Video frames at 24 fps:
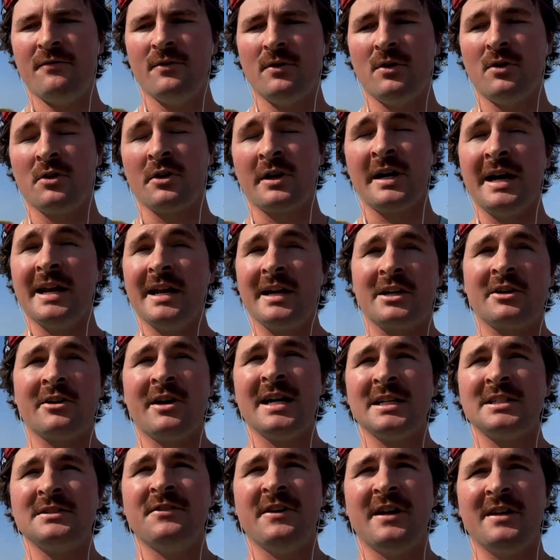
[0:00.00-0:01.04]
organic
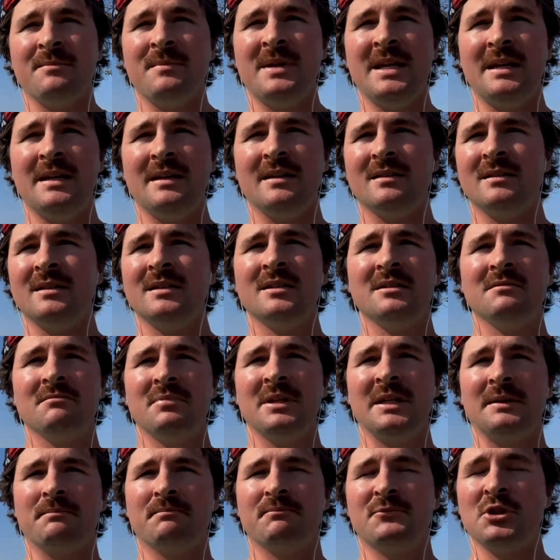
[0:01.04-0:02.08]
grass-fed meat,
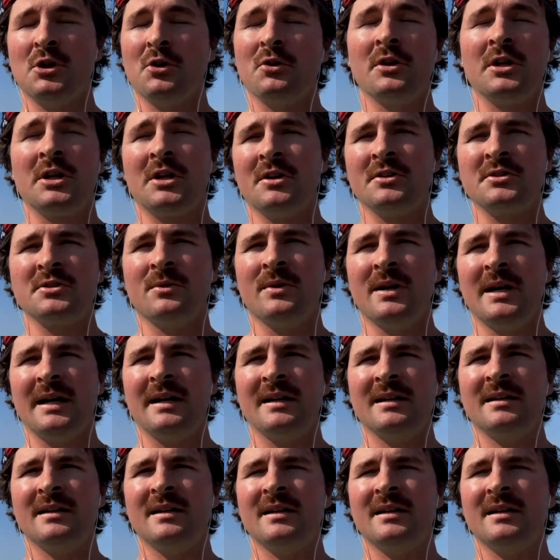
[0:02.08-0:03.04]
it totally goes away.